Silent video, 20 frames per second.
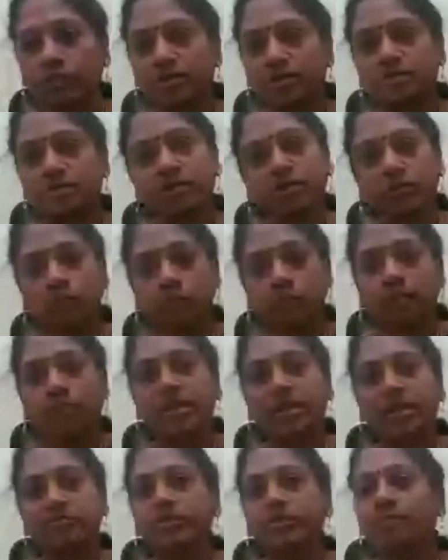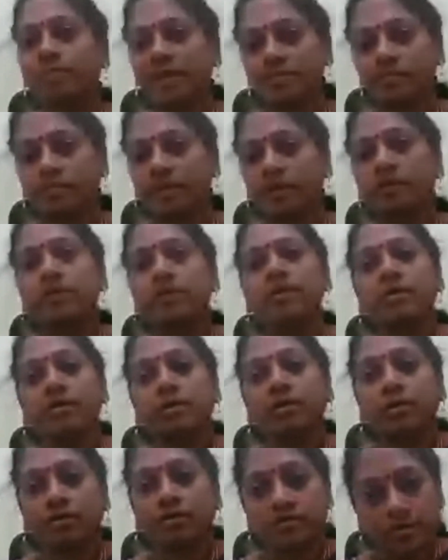If it is more than 20%, you
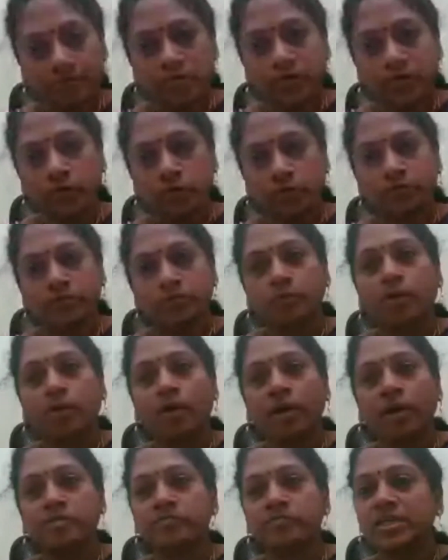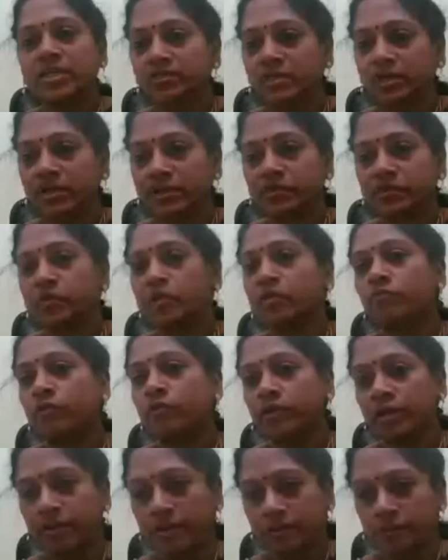replace with plasma substitutes.
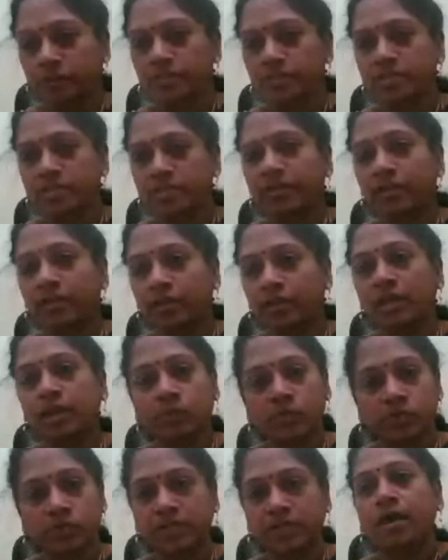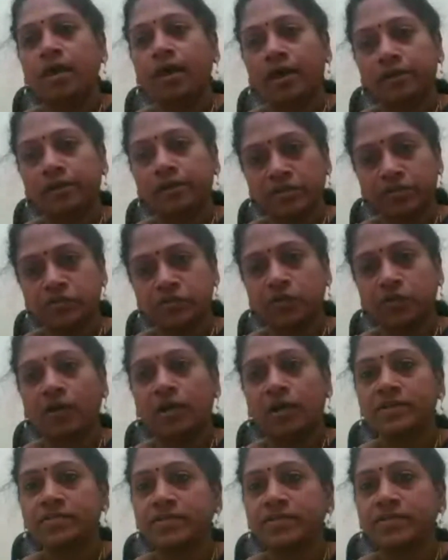Colloids means the dextran 40, dextran
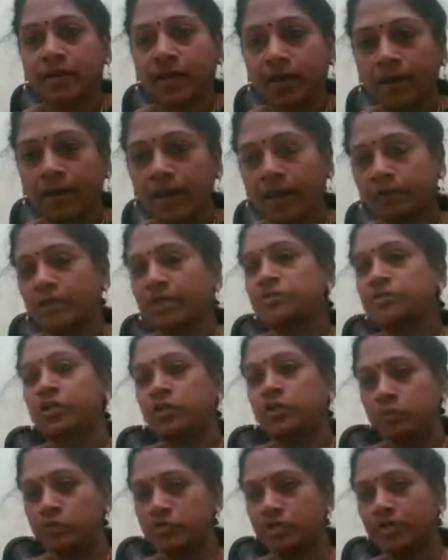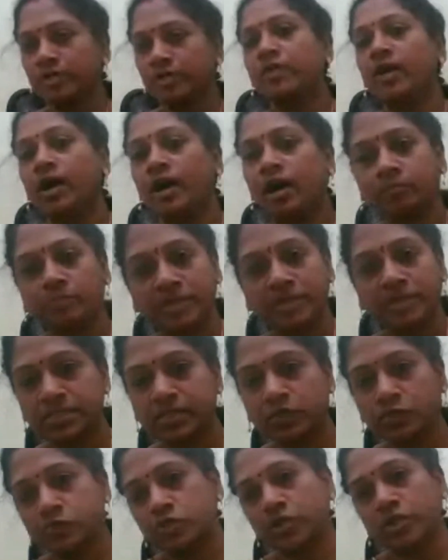70, hemosil, all this, and
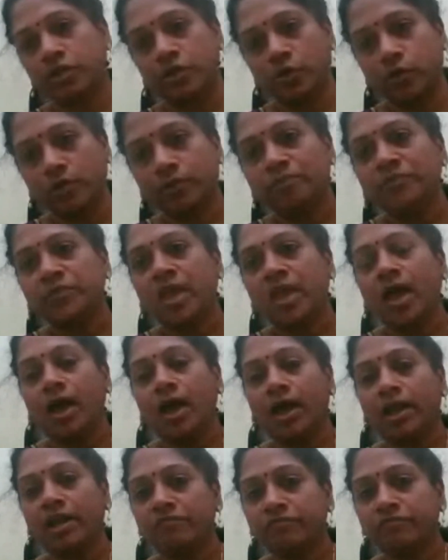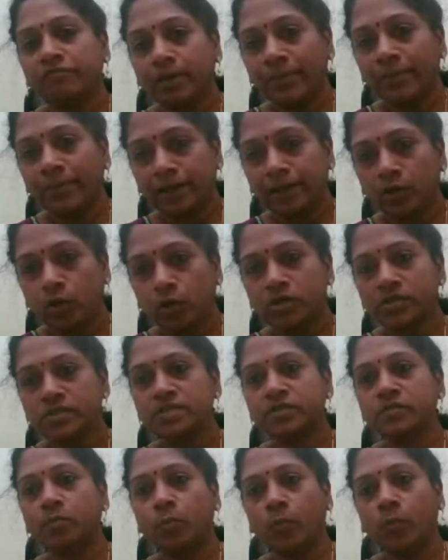crystalloids, ringer lactate solution, Hartmann
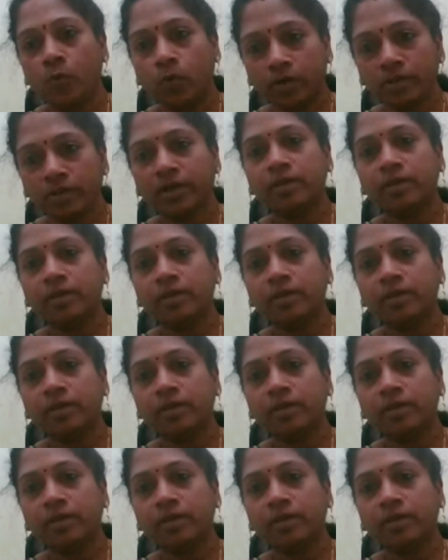solution and all.